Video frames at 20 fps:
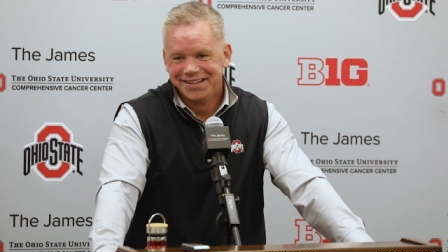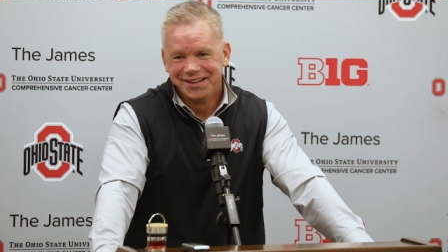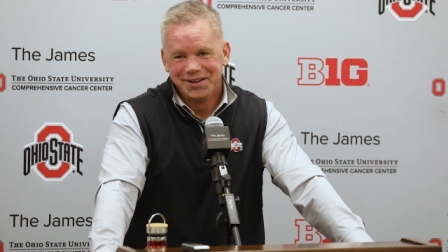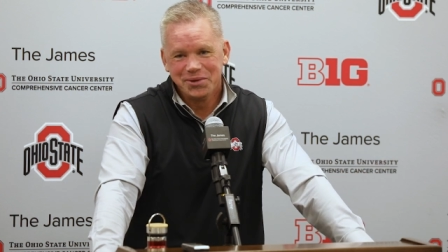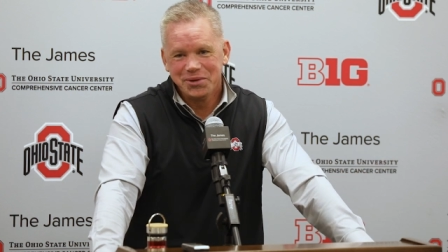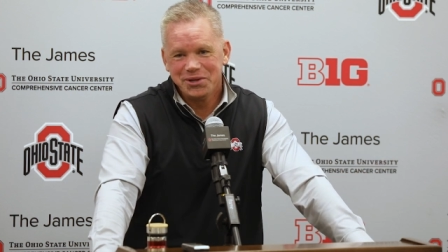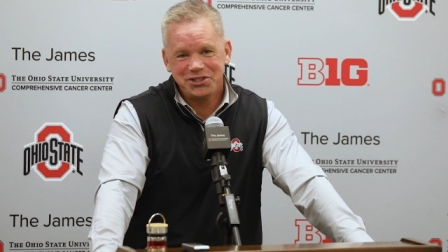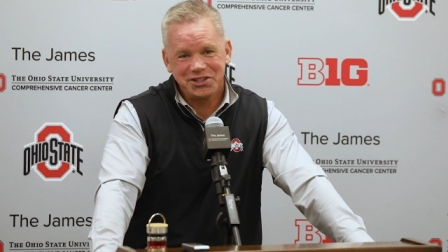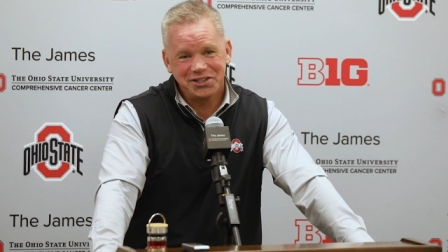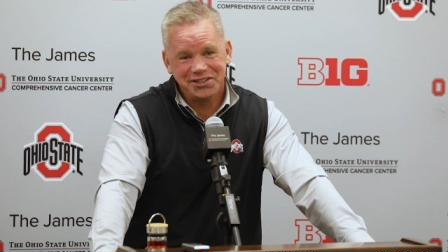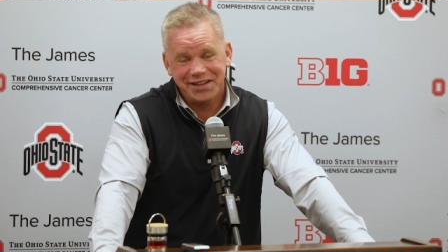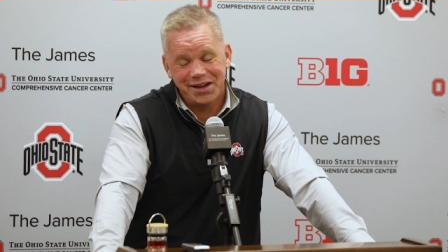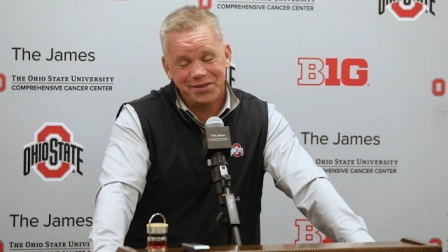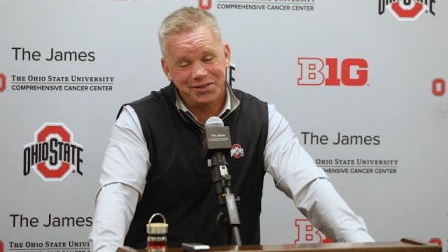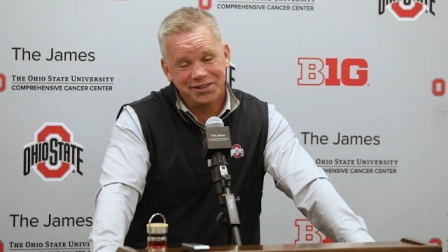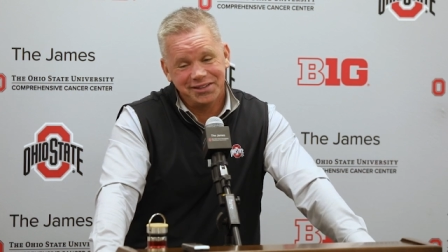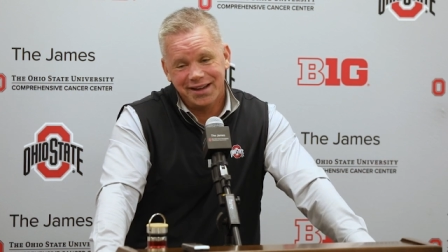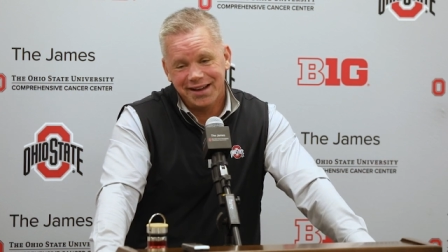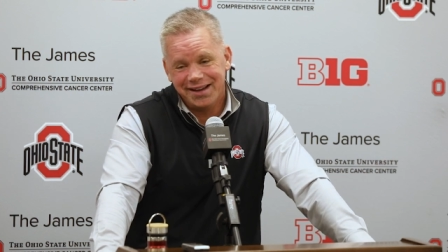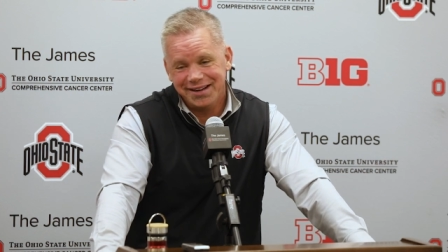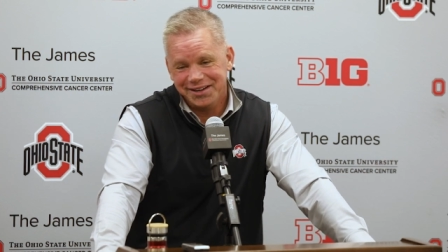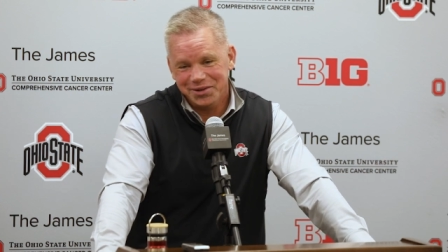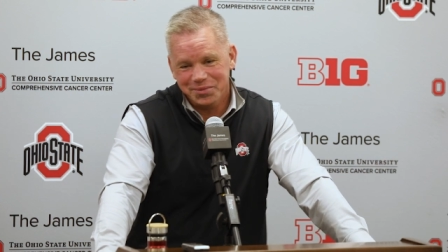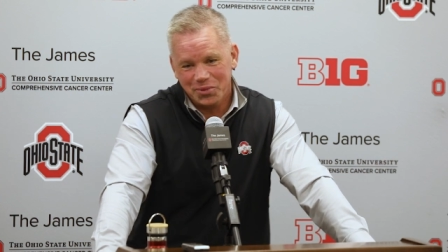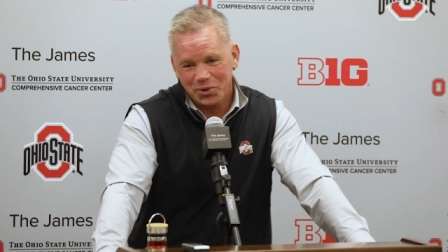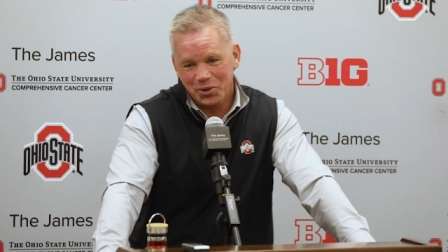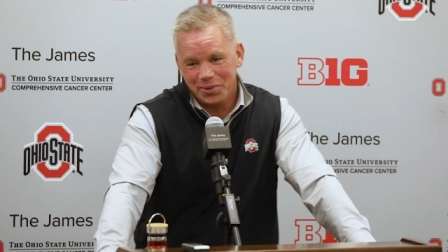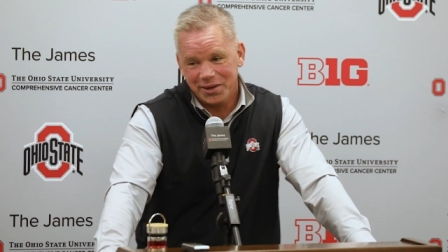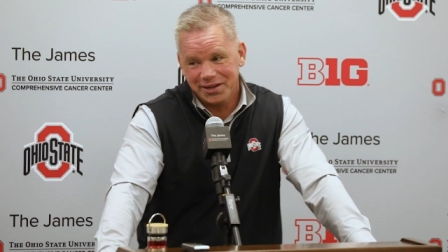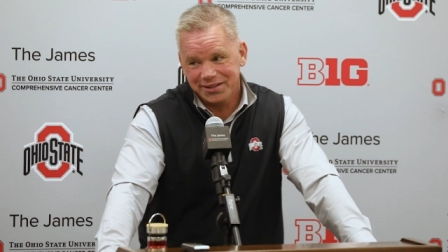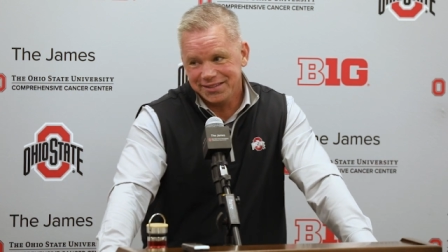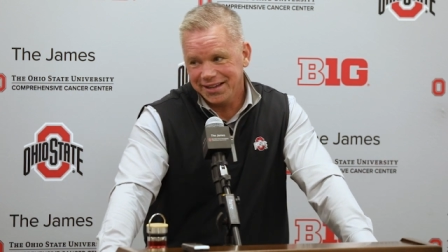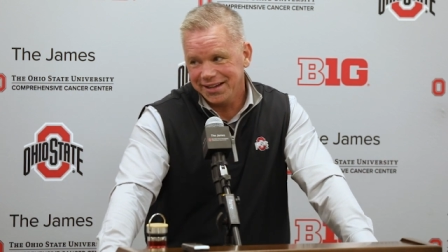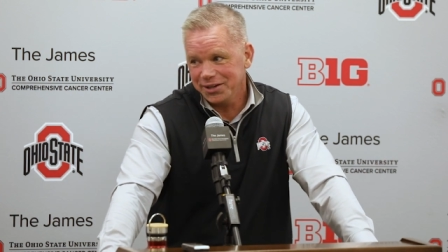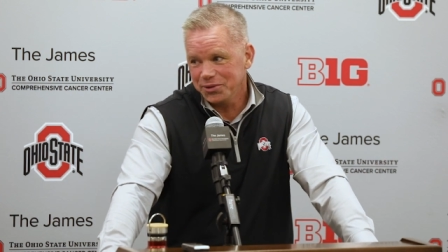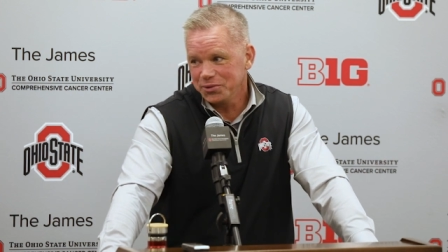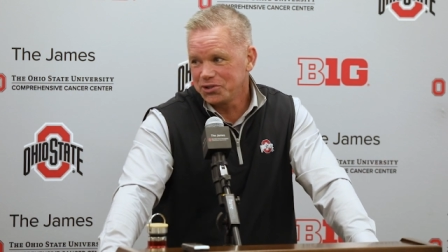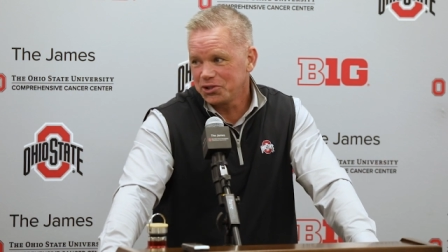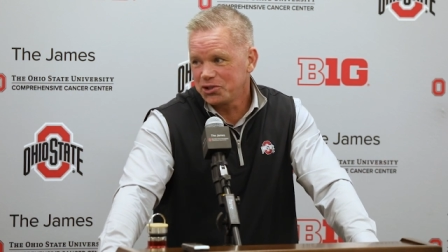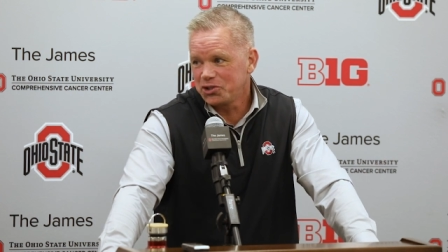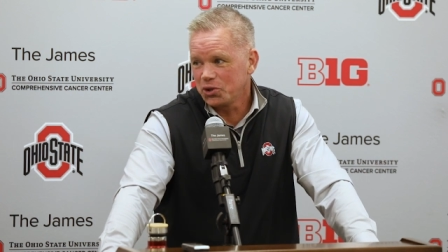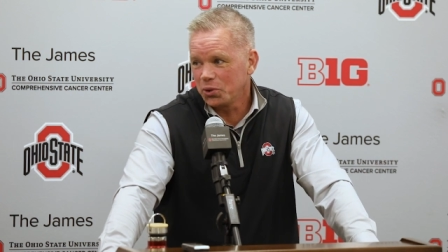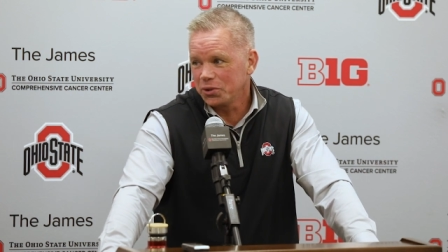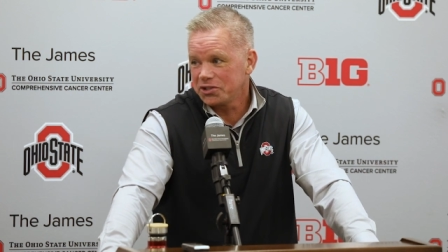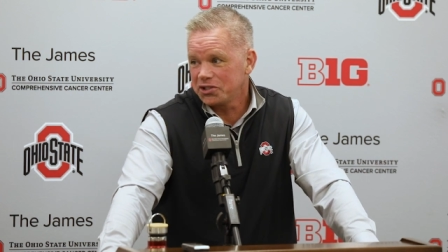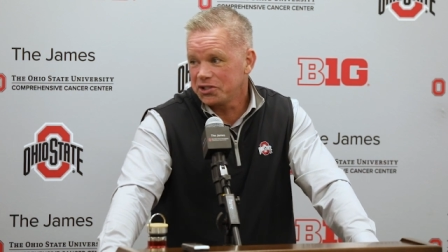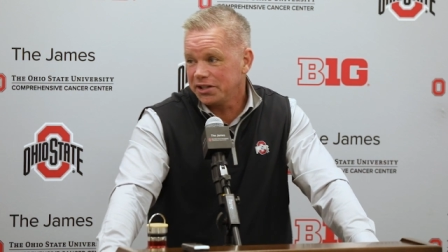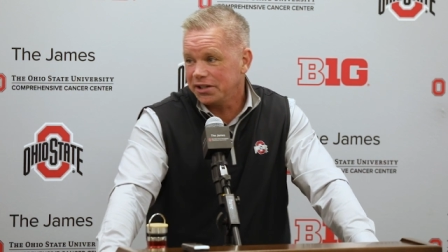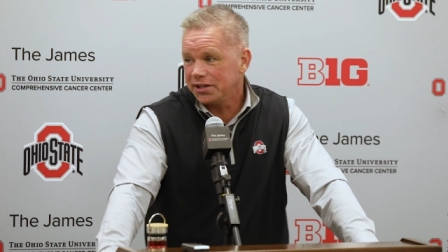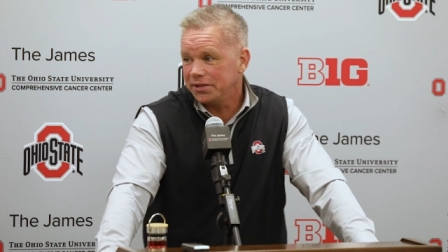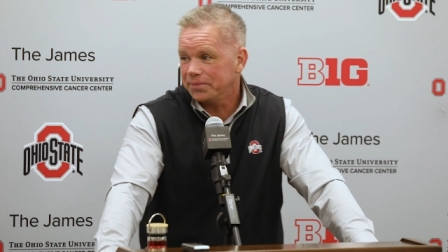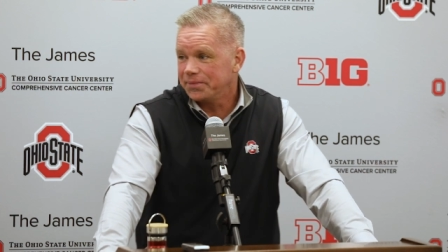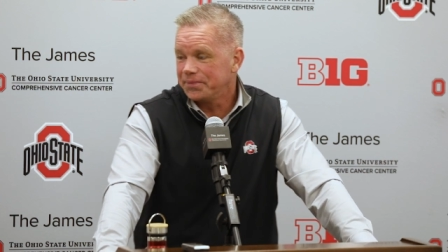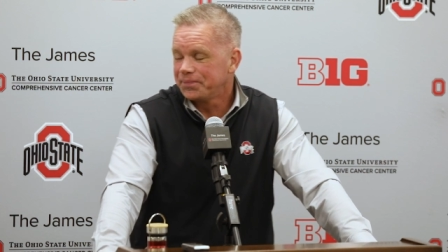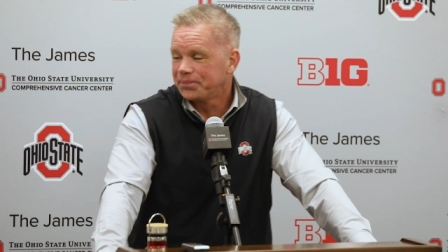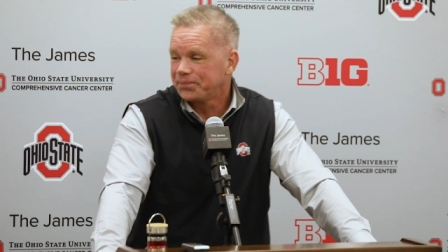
We should definitely not hear more about that. It was a short stint.